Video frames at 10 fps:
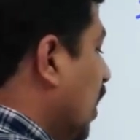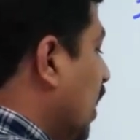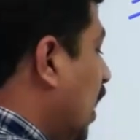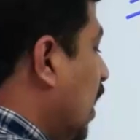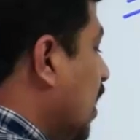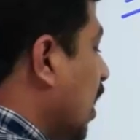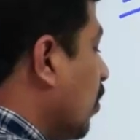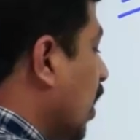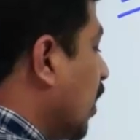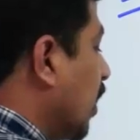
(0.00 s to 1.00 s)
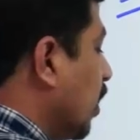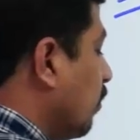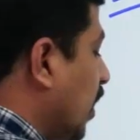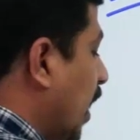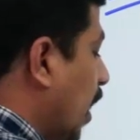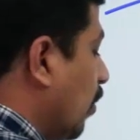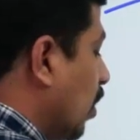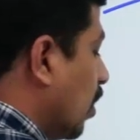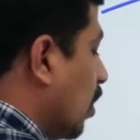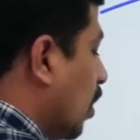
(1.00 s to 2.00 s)
L di by dt we have.
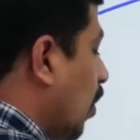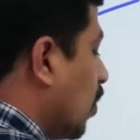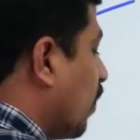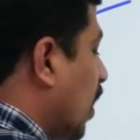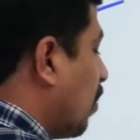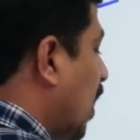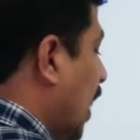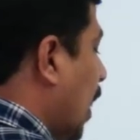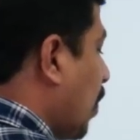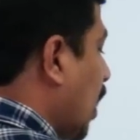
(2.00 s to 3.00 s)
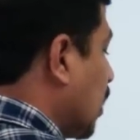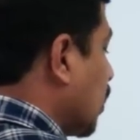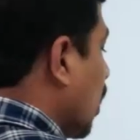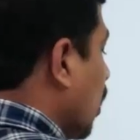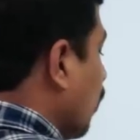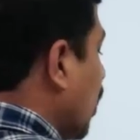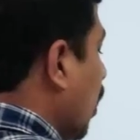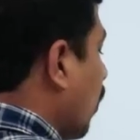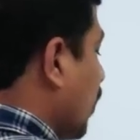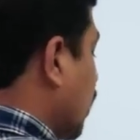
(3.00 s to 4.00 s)
Now if I apply Laplace, V
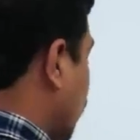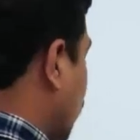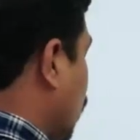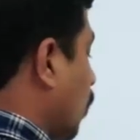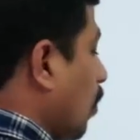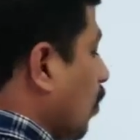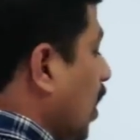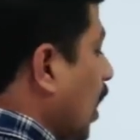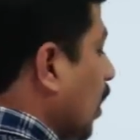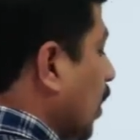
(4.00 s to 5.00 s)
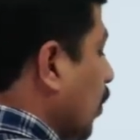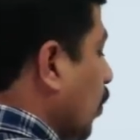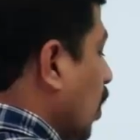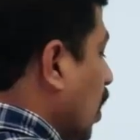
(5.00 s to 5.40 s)
of S is equal to L into